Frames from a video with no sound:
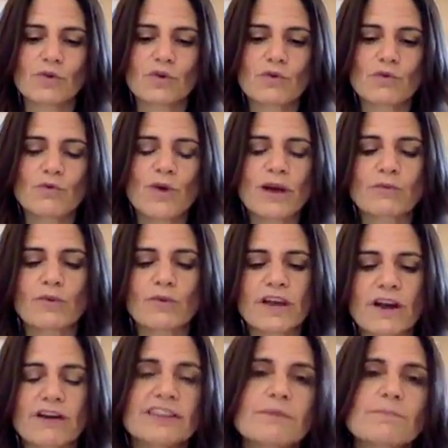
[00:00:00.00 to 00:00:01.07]
When we
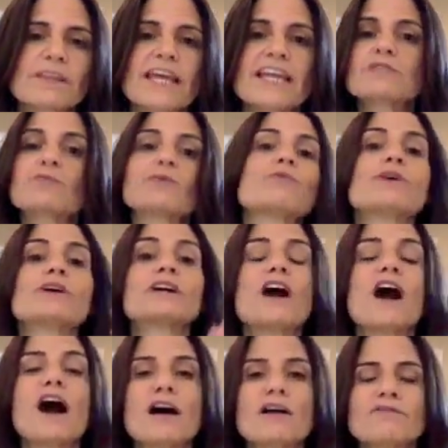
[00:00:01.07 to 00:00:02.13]
are in the place where we're
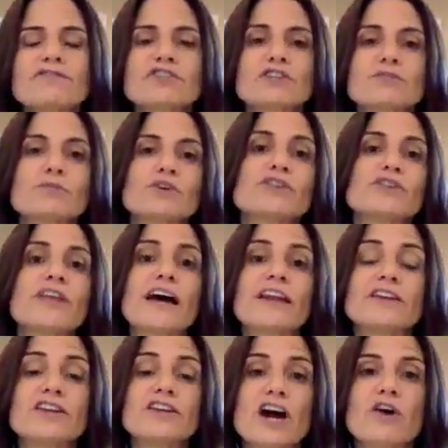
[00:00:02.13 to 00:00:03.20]
comfortable
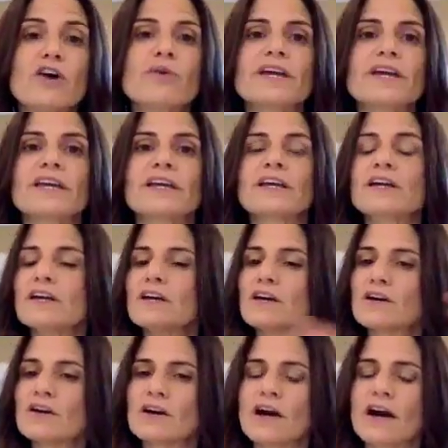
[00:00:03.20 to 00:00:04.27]
not knowing,
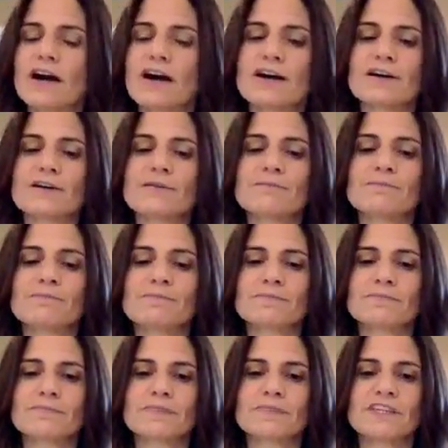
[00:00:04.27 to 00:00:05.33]

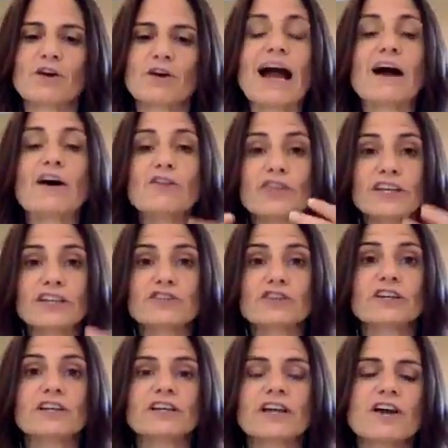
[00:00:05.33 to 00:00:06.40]
how things are
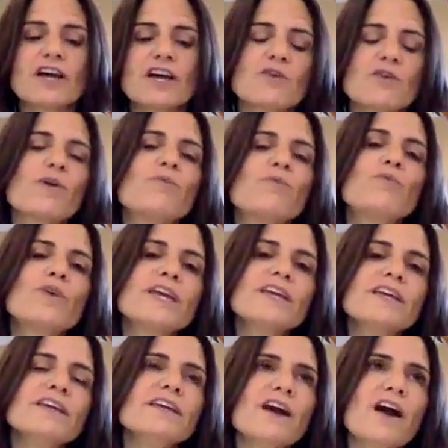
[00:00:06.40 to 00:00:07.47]
going to go. When
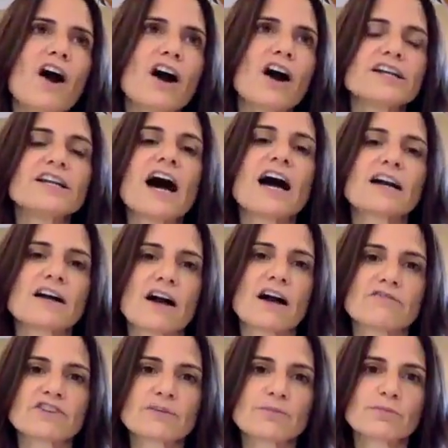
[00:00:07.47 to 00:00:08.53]
we are not
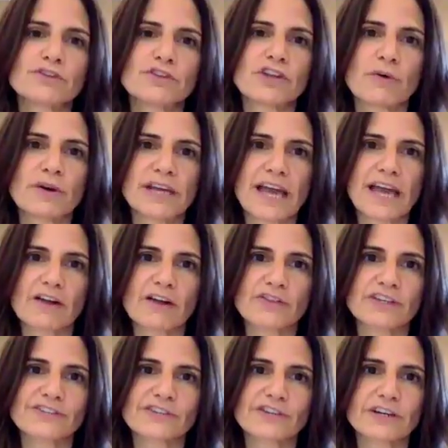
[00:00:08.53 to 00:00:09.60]
comfortable knowing how
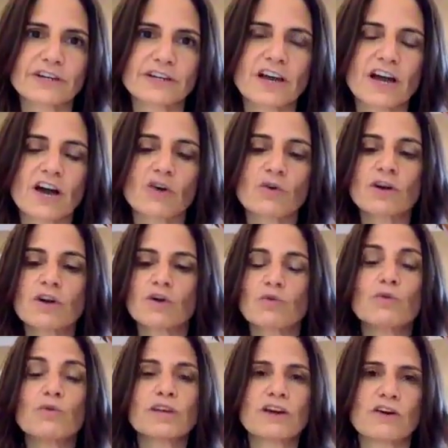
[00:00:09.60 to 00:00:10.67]
things are going to go,
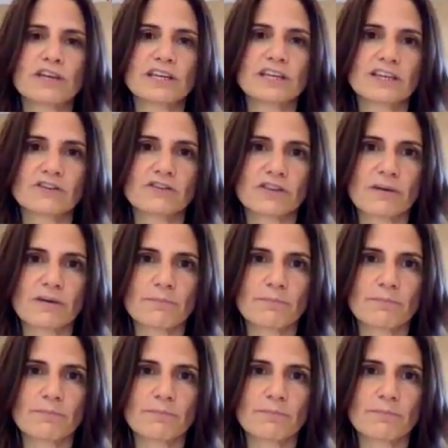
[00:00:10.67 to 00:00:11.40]
we go to either the